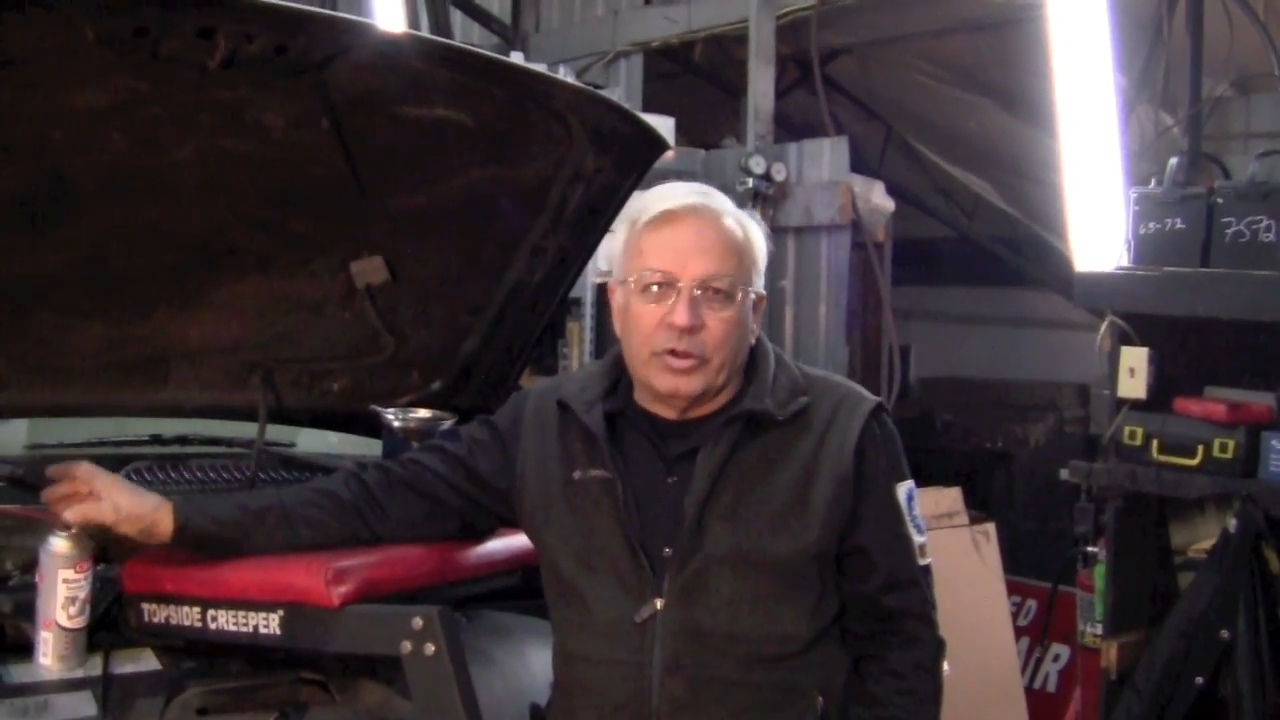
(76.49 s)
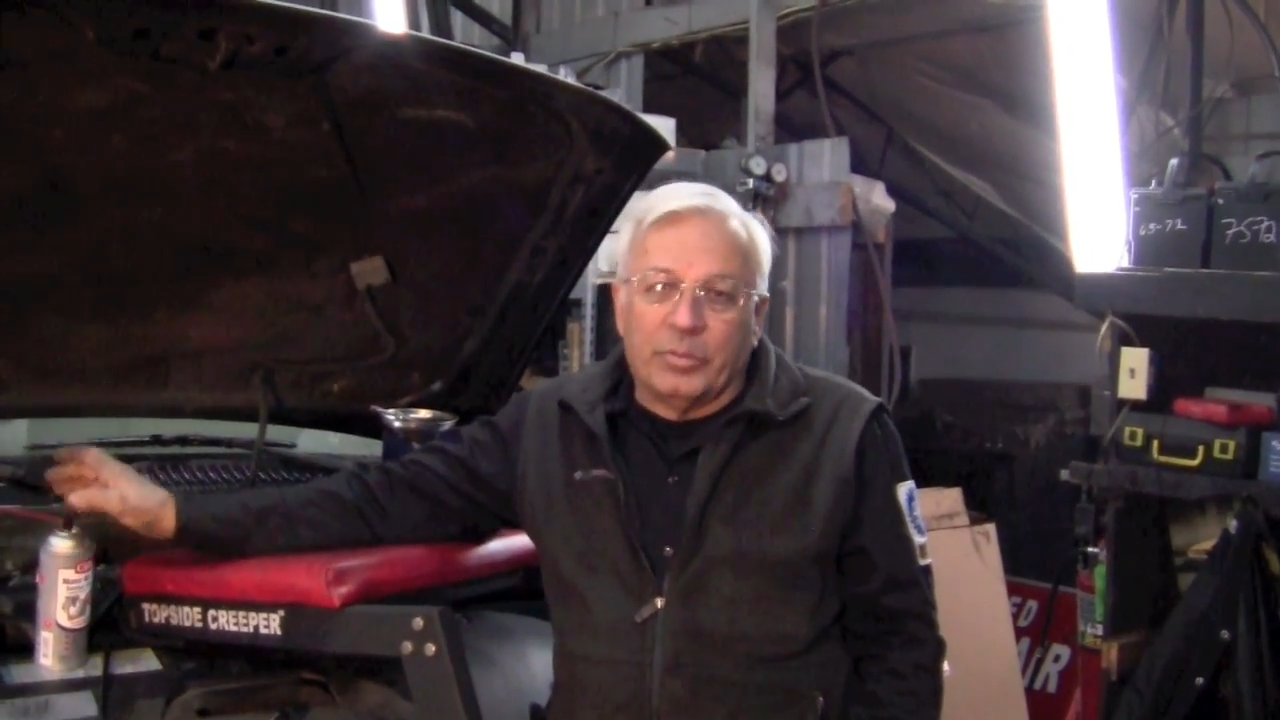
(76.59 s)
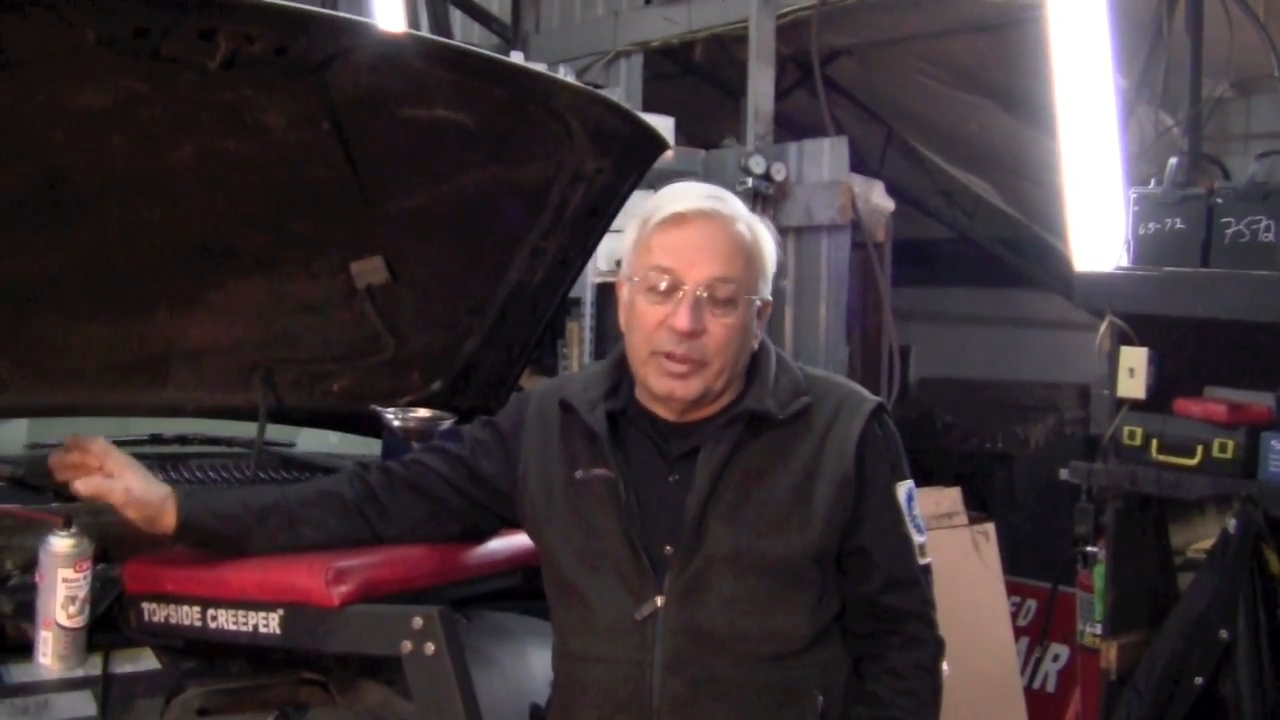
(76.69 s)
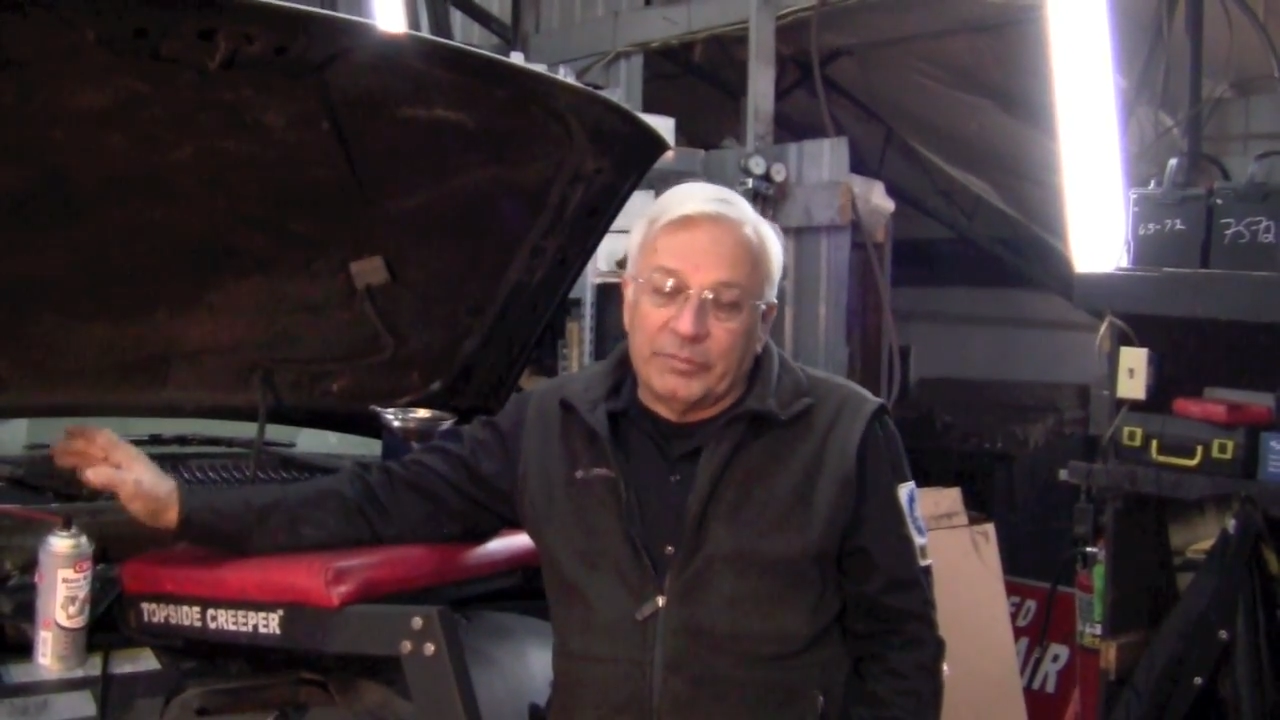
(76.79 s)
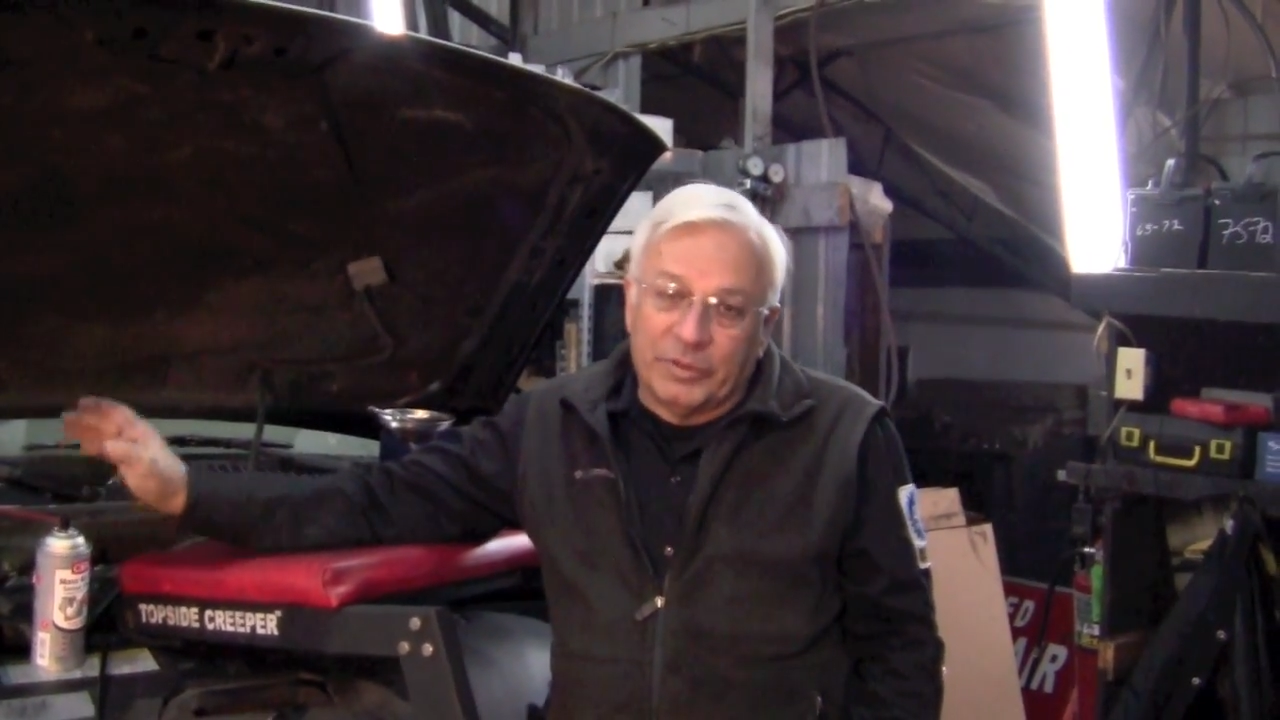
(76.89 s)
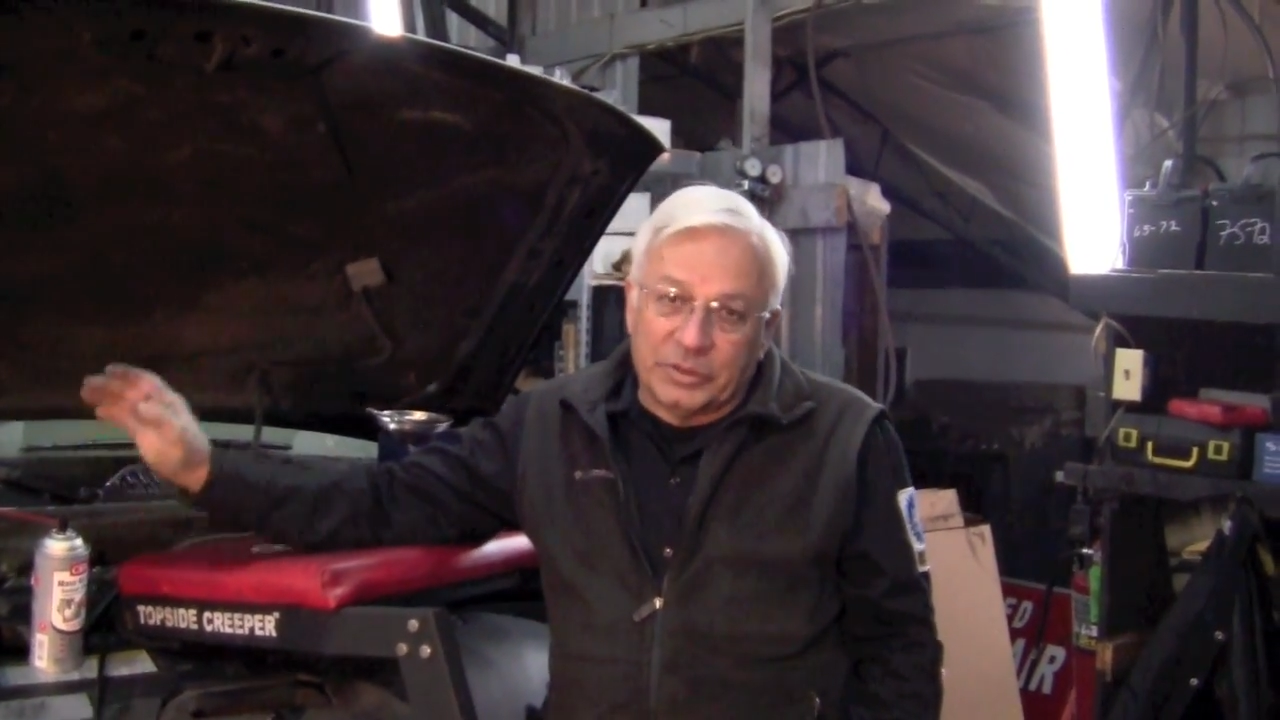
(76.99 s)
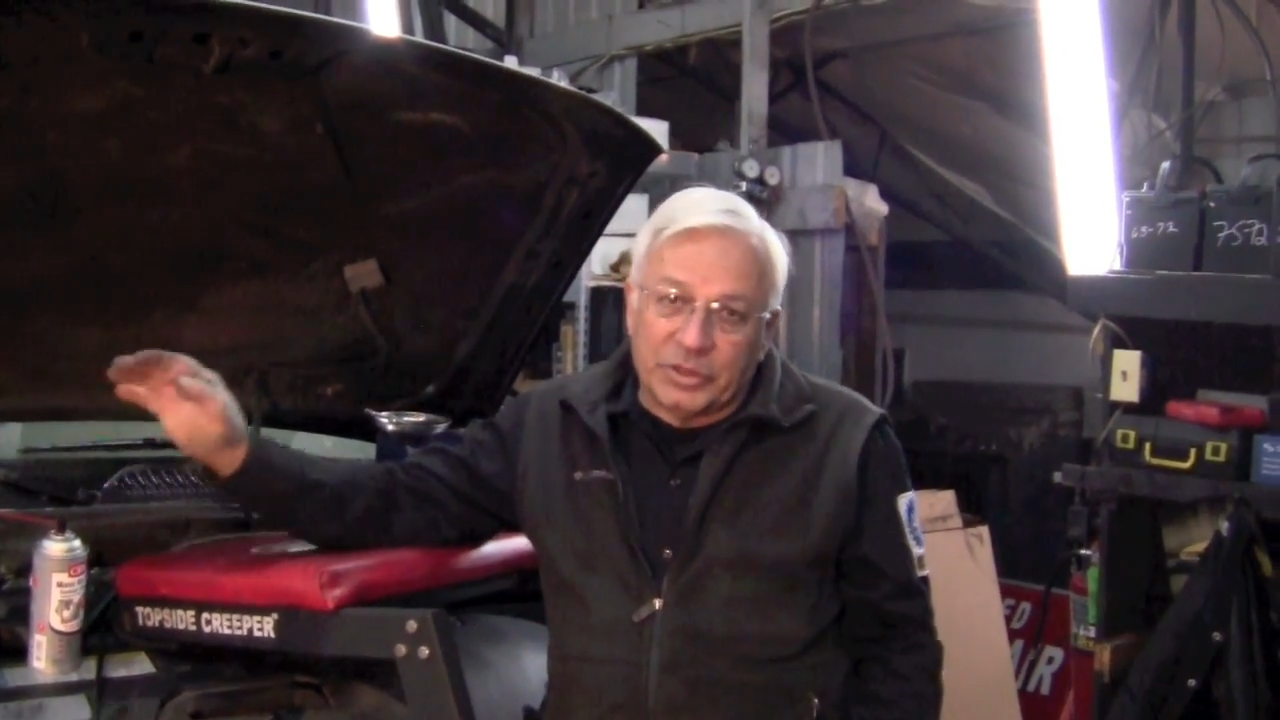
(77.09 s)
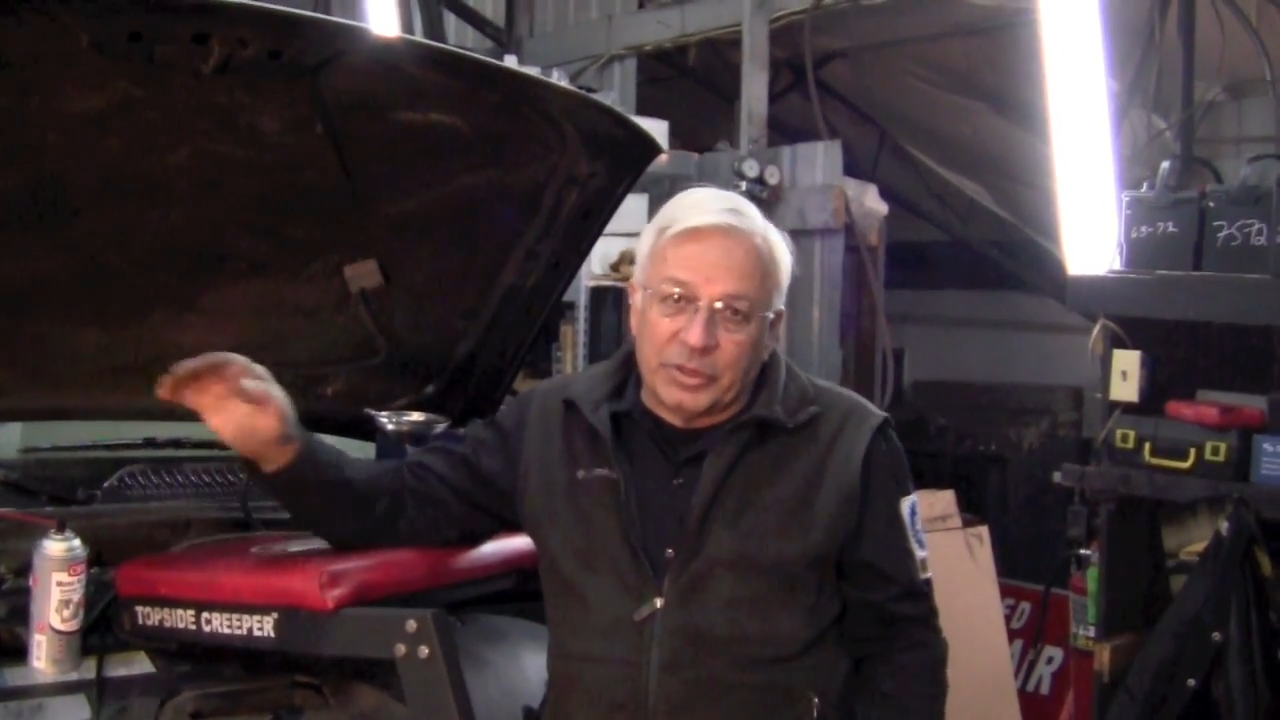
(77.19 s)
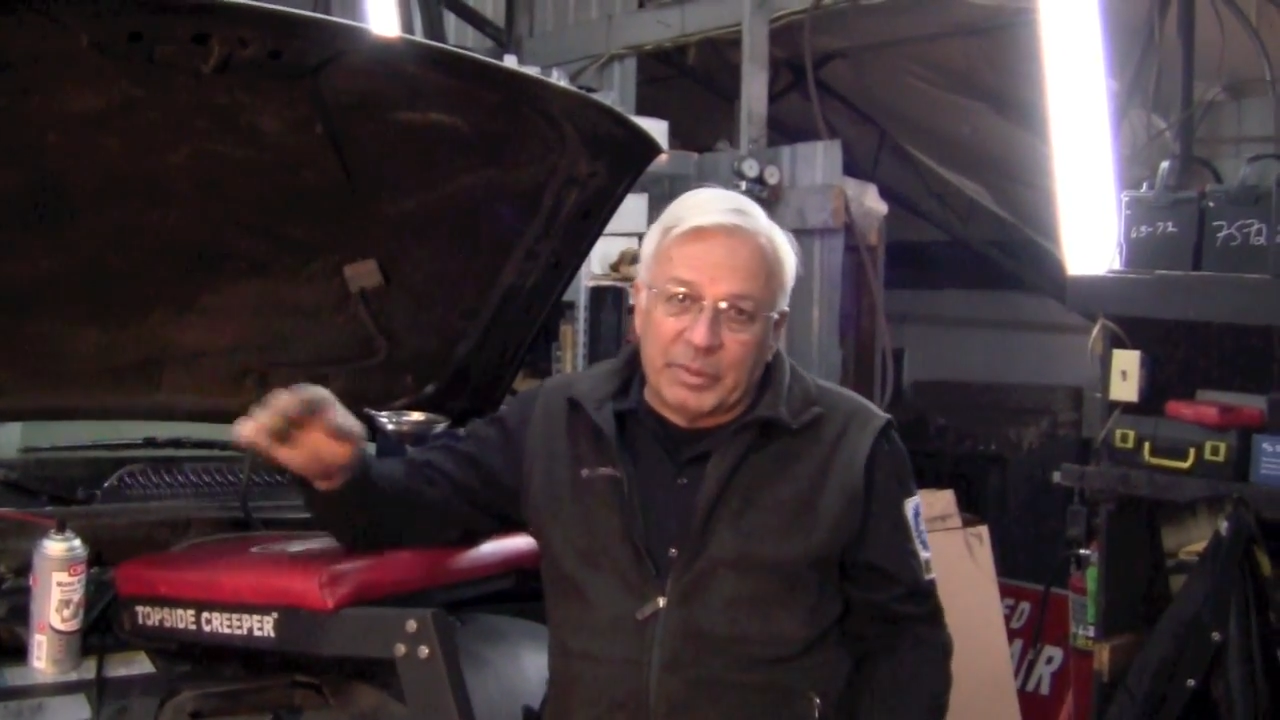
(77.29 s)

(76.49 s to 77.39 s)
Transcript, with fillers: or a malfunctioning